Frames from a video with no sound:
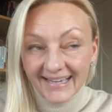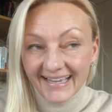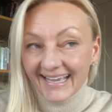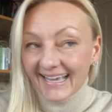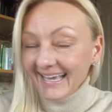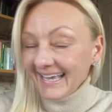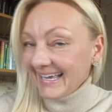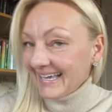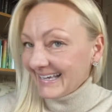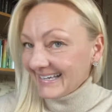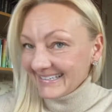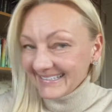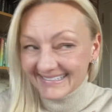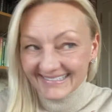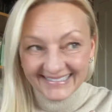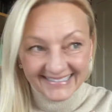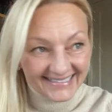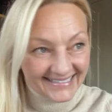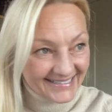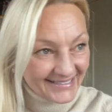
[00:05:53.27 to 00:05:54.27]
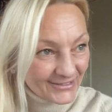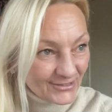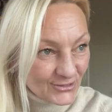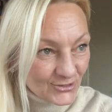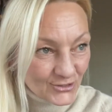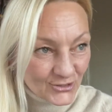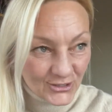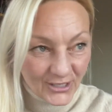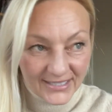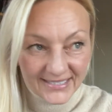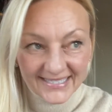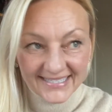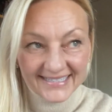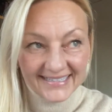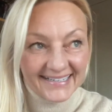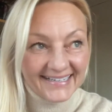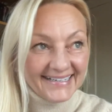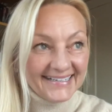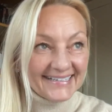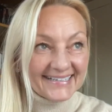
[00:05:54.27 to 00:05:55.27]
And just
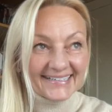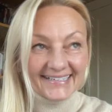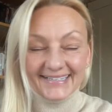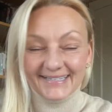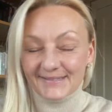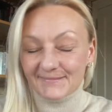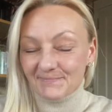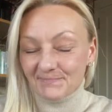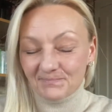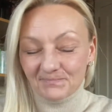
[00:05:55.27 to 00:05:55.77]
like